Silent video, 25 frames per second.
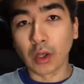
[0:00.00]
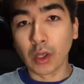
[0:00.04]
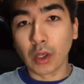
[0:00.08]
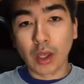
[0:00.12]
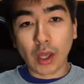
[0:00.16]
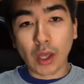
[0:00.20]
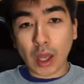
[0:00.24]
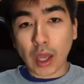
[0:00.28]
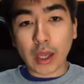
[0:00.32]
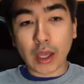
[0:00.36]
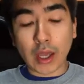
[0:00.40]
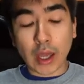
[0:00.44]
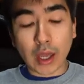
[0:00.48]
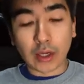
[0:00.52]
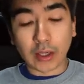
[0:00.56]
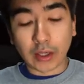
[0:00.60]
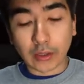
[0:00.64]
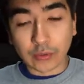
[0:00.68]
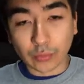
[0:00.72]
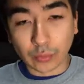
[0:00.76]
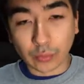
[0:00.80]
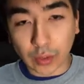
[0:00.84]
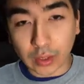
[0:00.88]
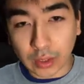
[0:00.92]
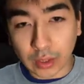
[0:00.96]
it is
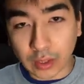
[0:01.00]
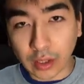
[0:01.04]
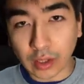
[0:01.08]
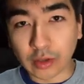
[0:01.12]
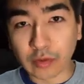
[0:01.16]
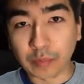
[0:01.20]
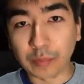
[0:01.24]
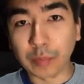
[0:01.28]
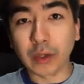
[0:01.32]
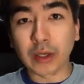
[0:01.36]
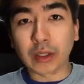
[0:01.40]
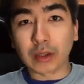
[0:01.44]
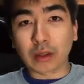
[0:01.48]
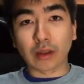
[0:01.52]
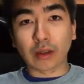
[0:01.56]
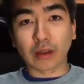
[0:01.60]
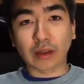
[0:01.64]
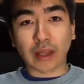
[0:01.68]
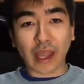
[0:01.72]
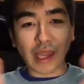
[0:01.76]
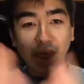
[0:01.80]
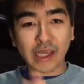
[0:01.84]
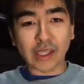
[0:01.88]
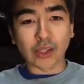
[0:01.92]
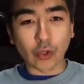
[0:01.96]
what it is. But
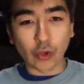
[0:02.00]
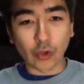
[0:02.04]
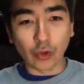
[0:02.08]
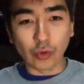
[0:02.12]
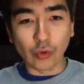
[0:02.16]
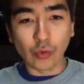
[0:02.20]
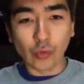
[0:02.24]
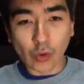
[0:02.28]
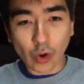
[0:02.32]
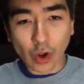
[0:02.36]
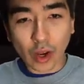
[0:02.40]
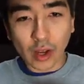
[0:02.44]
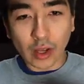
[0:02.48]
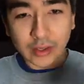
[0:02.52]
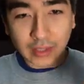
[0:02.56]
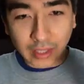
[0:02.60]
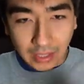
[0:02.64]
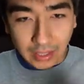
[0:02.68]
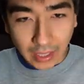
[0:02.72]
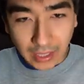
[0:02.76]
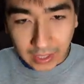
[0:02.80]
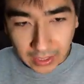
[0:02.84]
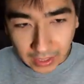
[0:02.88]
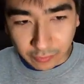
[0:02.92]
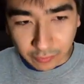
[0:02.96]
take two, did
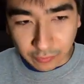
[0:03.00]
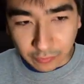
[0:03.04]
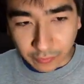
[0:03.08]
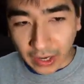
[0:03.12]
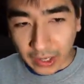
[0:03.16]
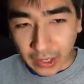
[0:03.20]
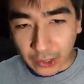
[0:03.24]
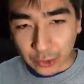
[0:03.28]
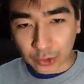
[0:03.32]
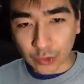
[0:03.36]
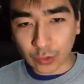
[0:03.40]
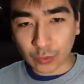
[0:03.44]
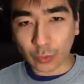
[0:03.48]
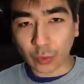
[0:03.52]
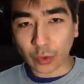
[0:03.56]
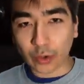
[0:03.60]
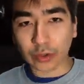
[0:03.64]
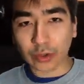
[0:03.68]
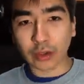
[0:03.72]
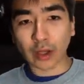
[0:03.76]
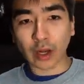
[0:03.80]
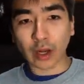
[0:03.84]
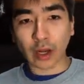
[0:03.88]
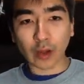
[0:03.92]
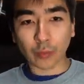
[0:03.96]
I get fired at work
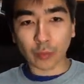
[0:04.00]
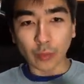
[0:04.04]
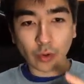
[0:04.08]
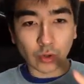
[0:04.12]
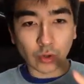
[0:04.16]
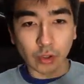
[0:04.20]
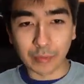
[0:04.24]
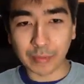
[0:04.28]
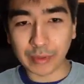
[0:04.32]
today? We're going to be